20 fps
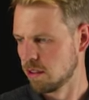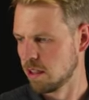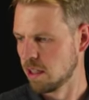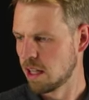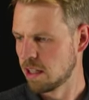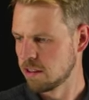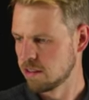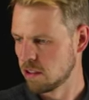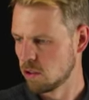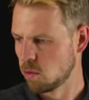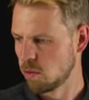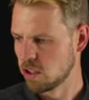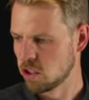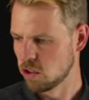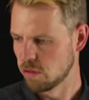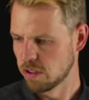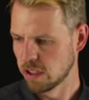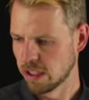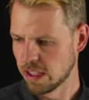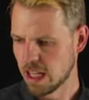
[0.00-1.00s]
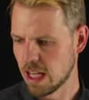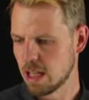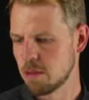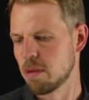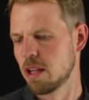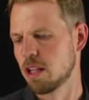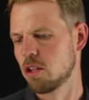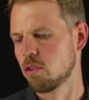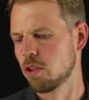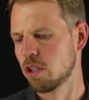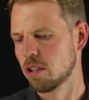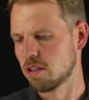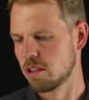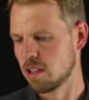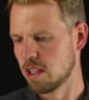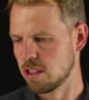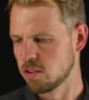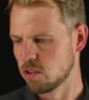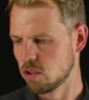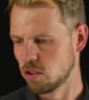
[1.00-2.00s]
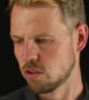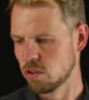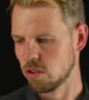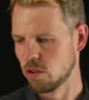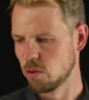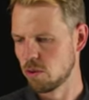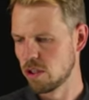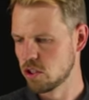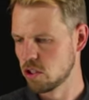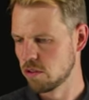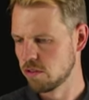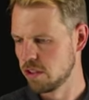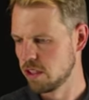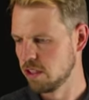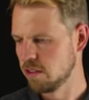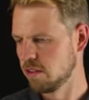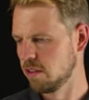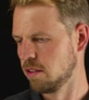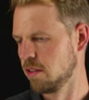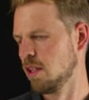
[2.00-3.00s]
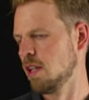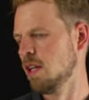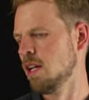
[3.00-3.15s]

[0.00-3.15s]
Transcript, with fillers: lies in the range of the K matrix lies also in the range of this.